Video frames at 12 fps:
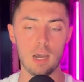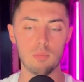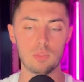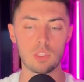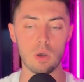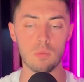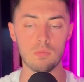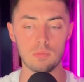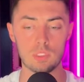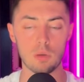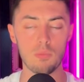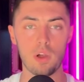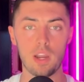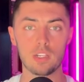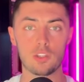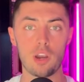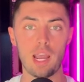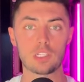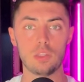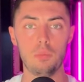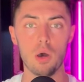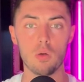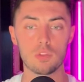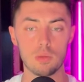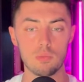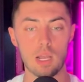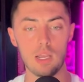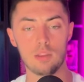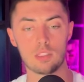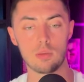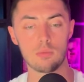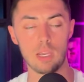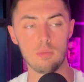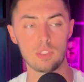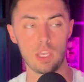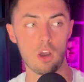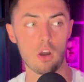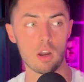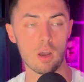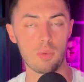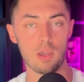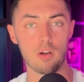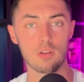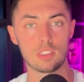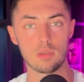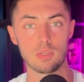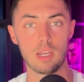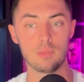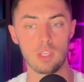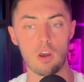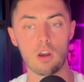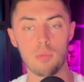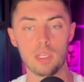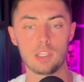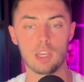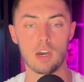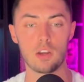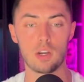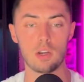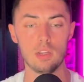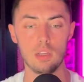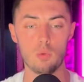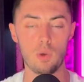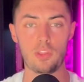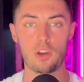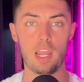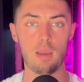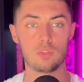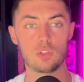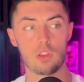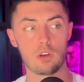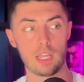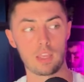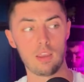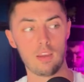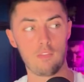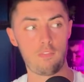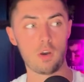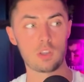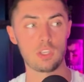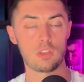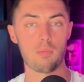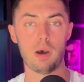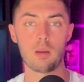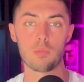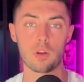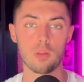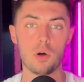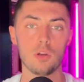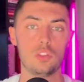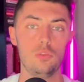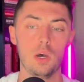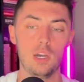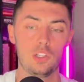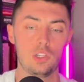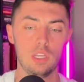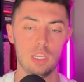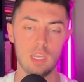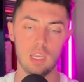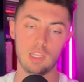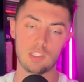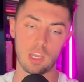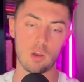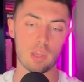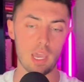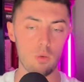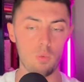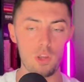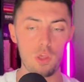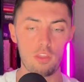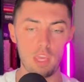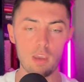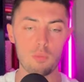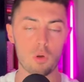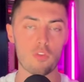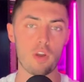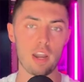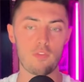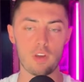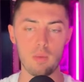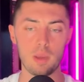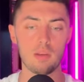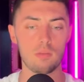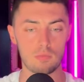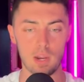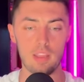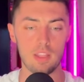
So some players, they're actually both. Sometimes they are uphill. Sometimes they are missing under with their aim. So they're like focusing on the bottom part of the ball too much. It's like, okay, when you think more Freddie Freeman, right?